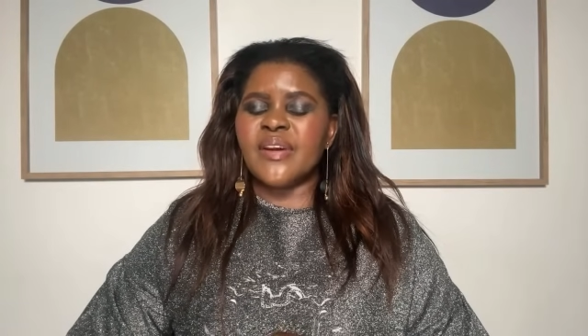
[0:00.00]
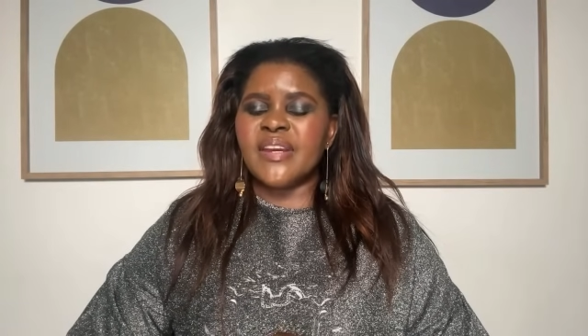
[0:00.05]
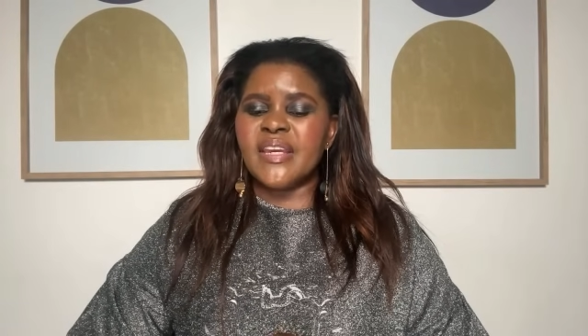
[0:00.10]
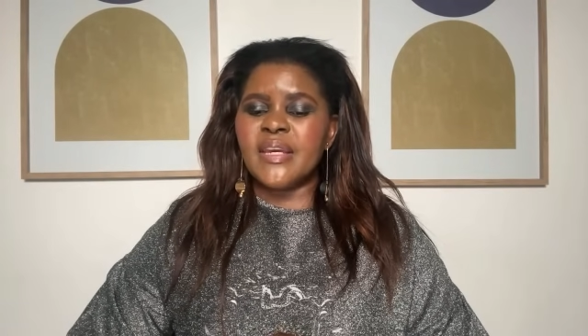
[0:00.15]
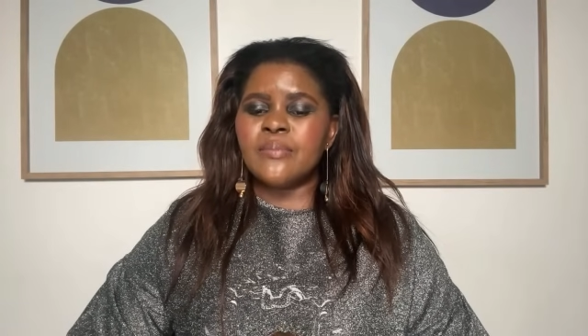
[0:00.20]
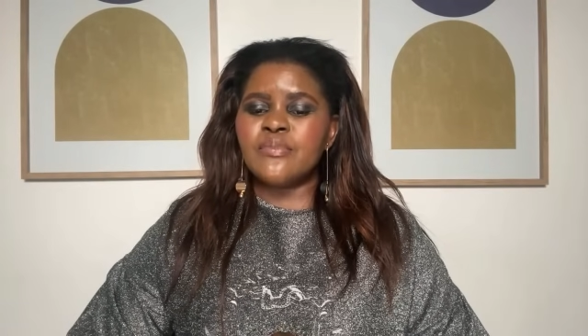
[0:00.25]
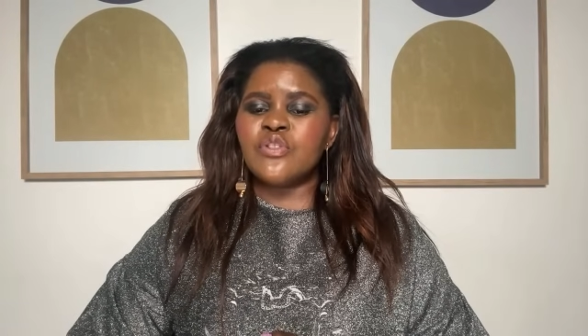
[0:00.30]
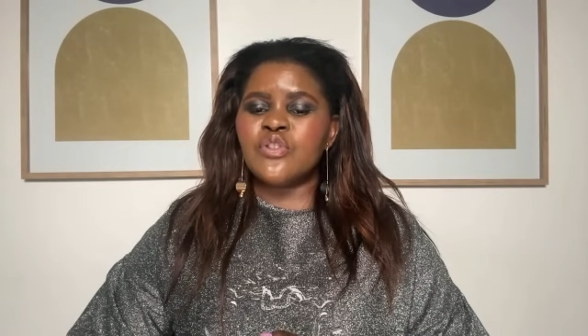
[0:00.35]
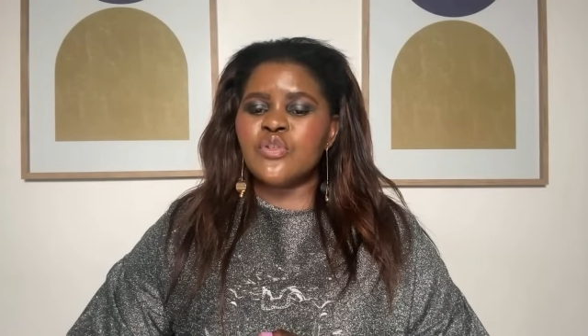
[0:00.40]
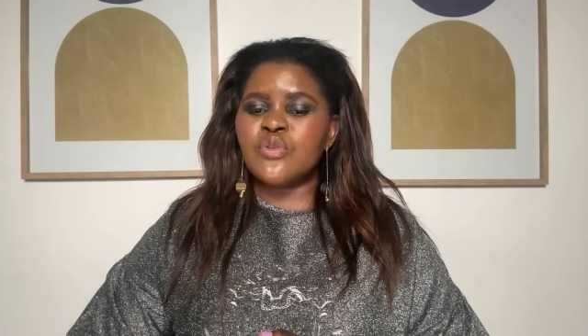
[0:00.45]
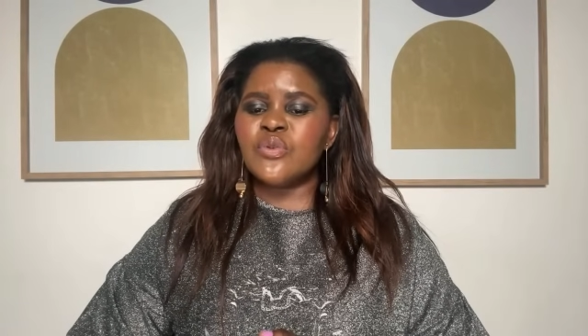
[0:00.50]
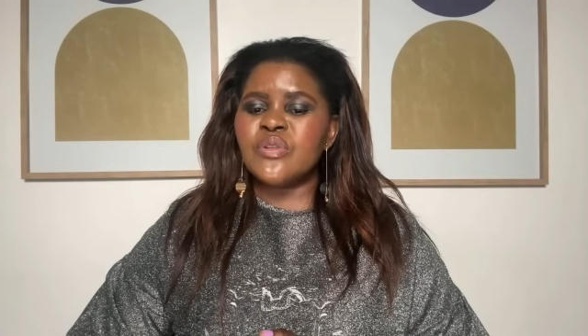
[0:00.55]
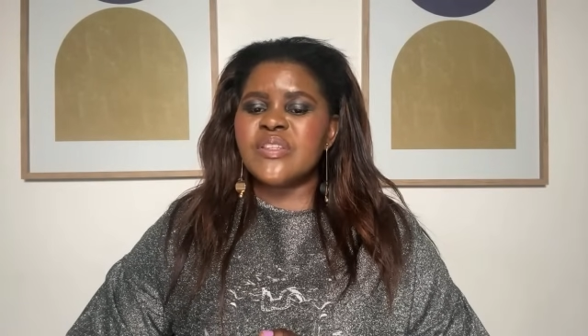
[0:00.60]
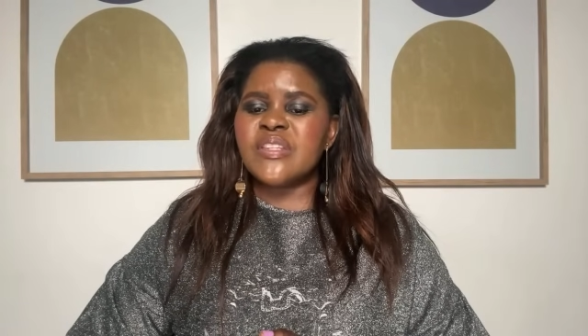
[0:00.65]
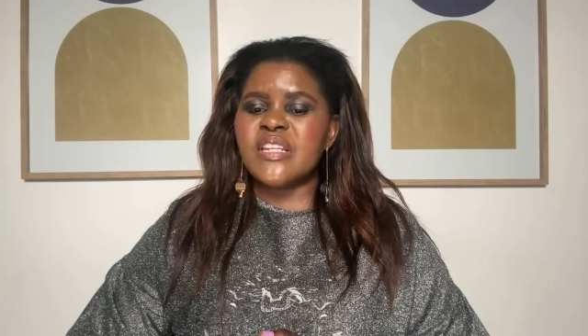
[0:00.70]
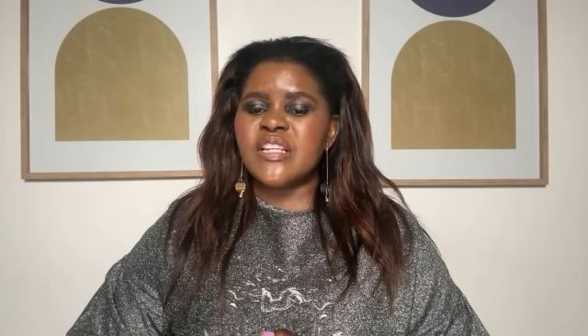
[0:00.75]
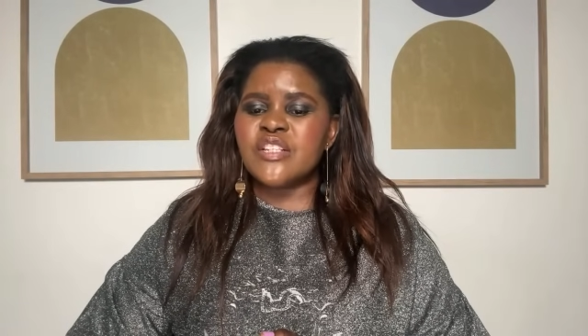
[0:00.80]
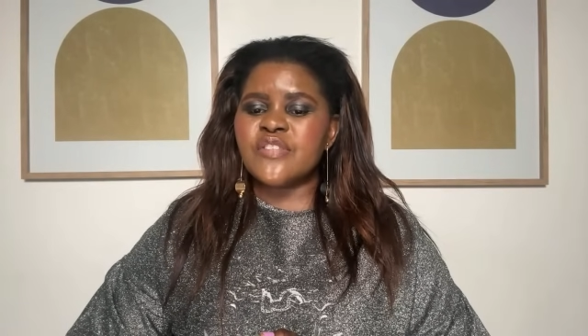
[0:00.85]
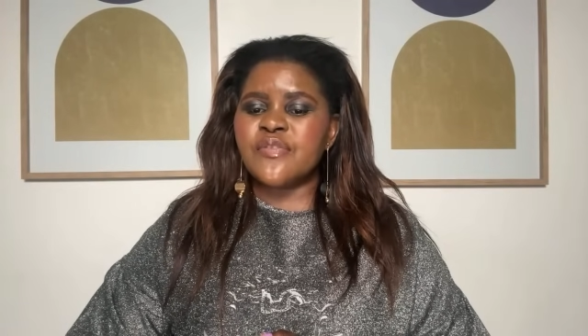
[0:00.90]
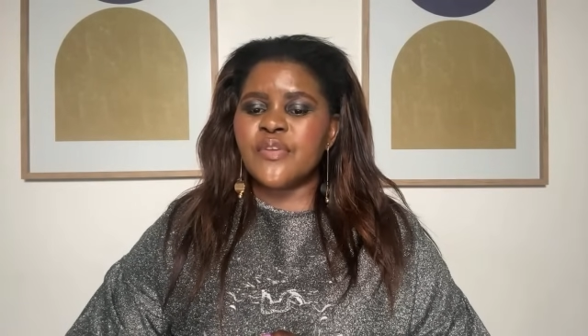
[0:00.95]
him to do
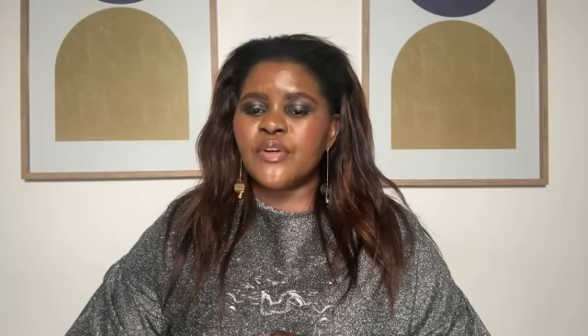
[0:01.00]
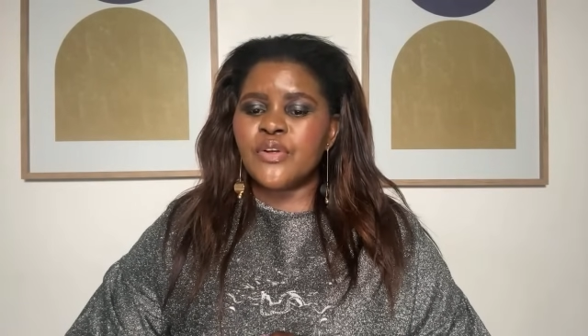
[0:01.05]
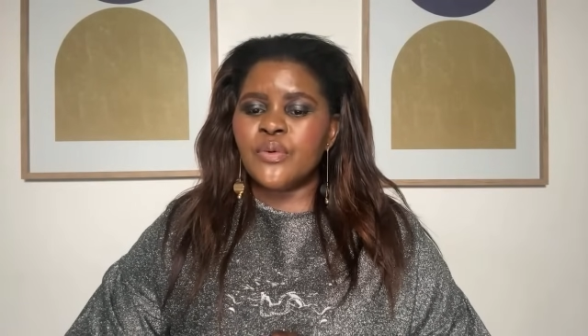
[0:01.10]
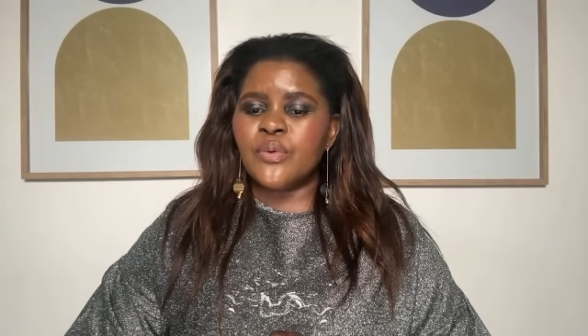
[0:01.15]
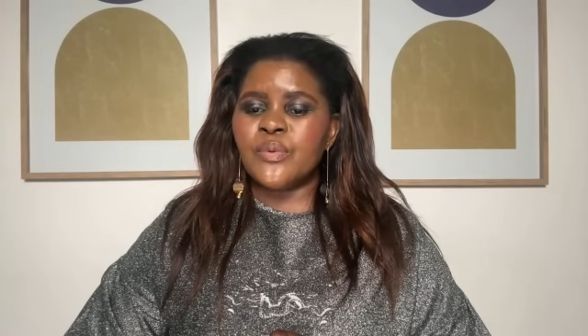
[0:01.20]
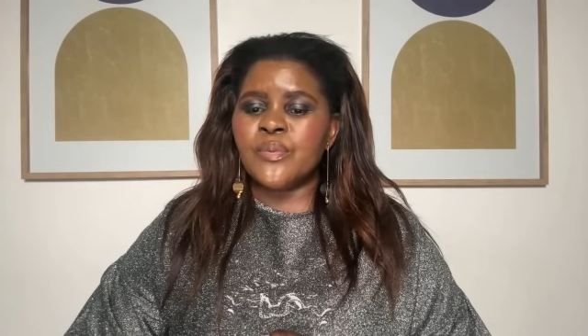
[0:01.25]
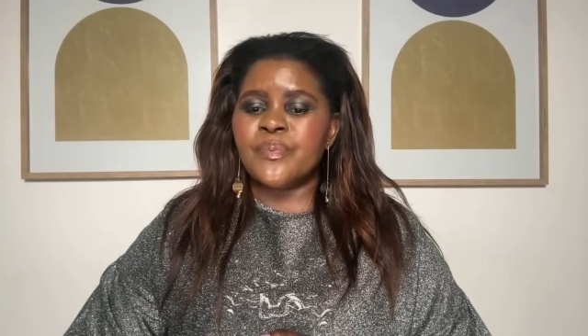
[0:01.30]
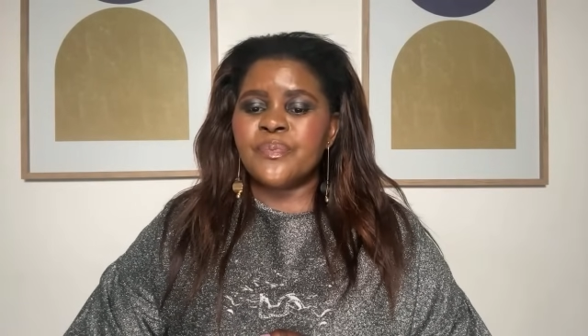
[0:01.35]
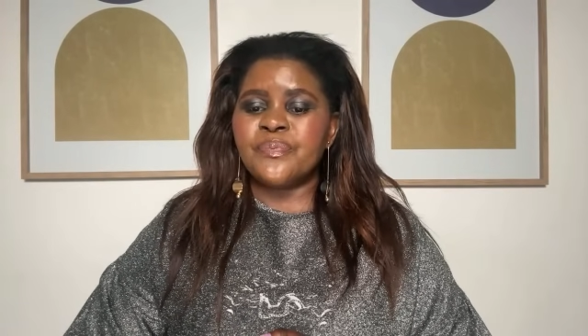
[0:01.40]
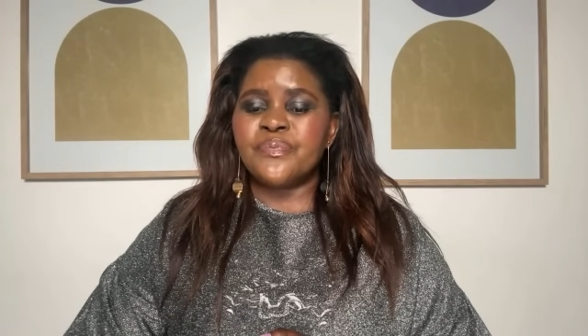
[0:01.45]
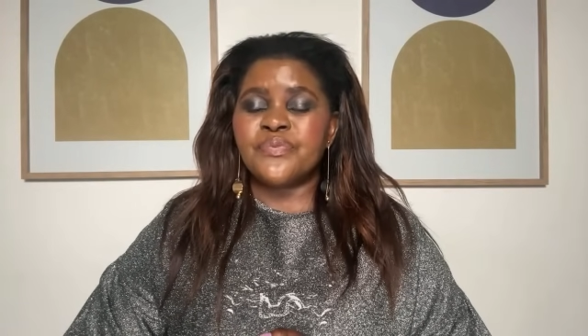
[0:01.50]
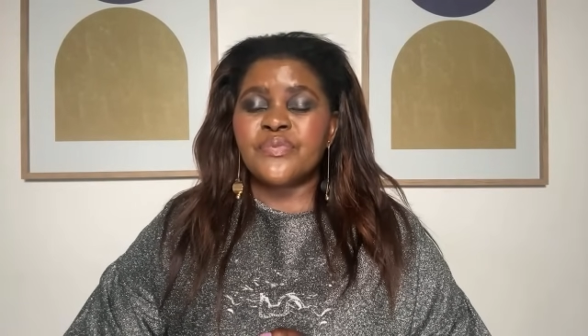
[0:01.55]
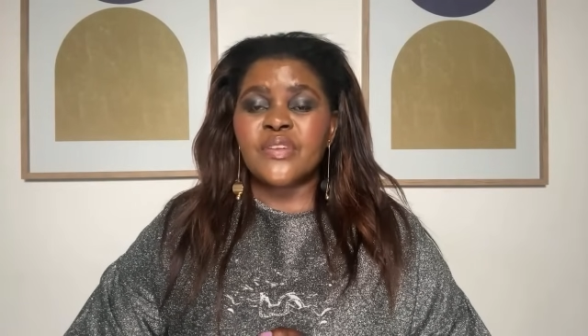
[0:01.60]
things for you.